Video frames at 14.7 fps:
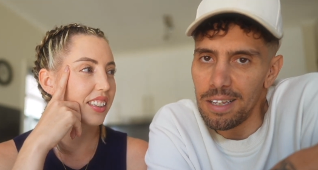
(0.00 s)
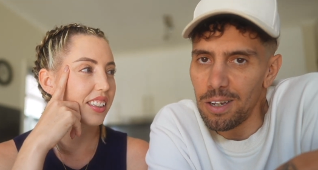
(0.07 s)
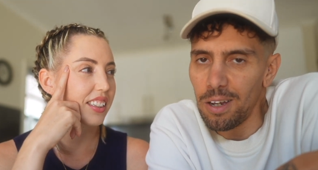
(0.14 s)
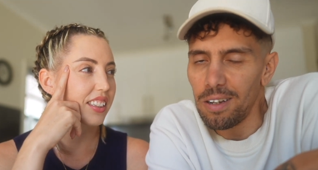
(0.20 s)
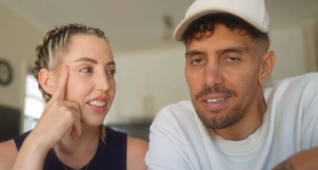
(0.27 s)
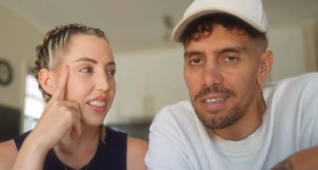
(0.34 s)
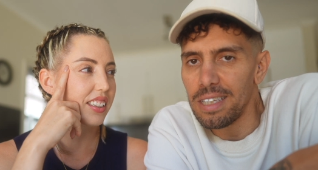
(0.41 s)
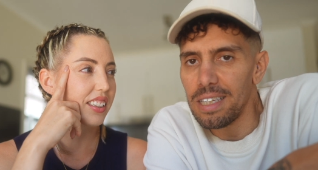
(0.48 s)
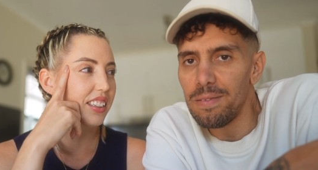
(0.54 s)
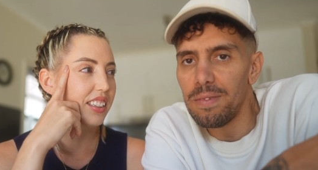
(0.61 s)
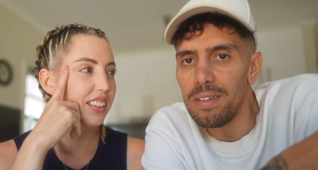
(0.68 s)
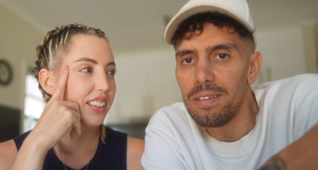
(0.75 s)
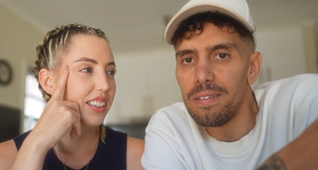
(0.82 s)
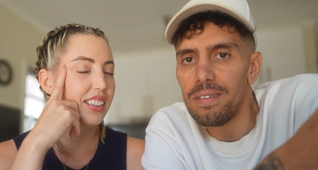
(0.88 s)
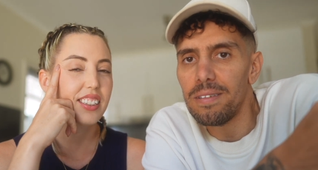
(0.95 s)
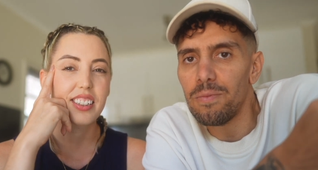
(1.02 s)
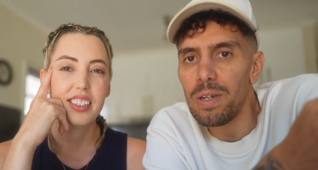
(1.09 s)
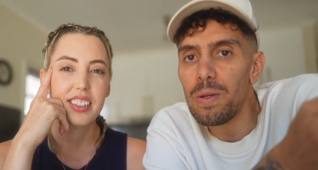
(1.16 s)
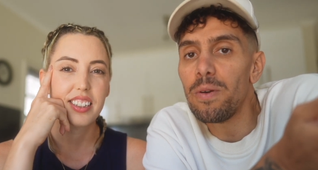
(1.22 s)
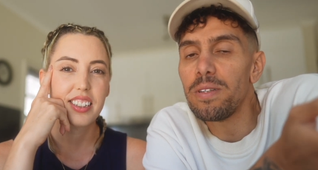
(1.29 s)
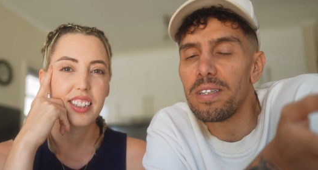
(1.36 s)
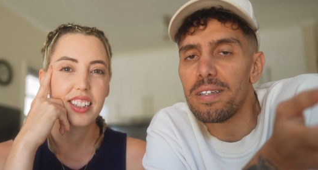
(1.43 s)
Speaker 1: the Colosseum,
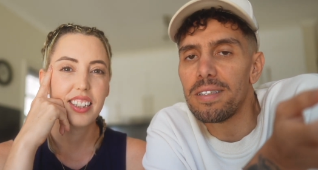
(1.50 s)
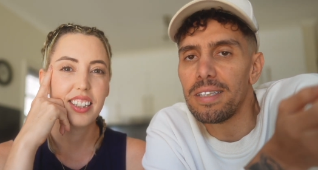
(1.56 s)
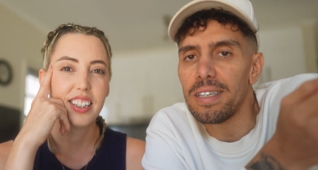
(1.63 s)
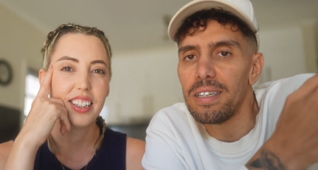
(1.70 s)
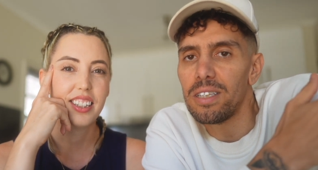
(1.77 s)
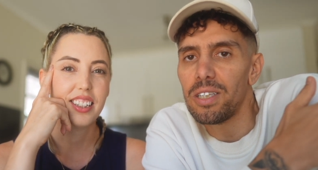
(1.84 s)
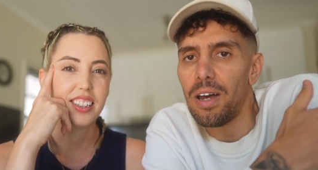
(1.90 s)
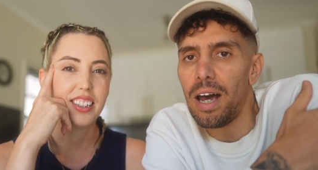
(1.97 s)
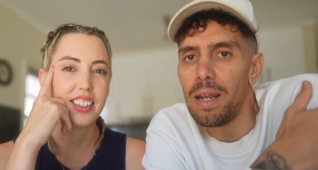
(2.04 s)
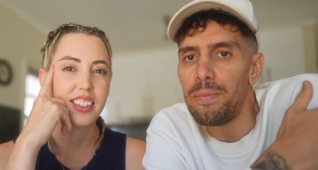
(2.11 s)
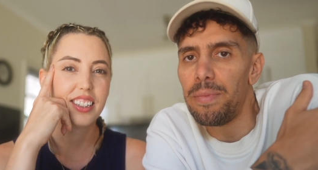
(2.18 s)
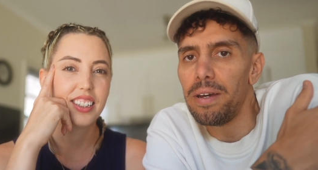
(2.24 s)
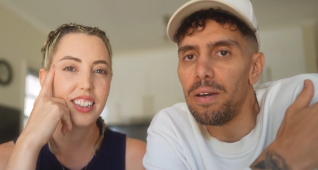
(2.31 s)
and we wanted to see inside, but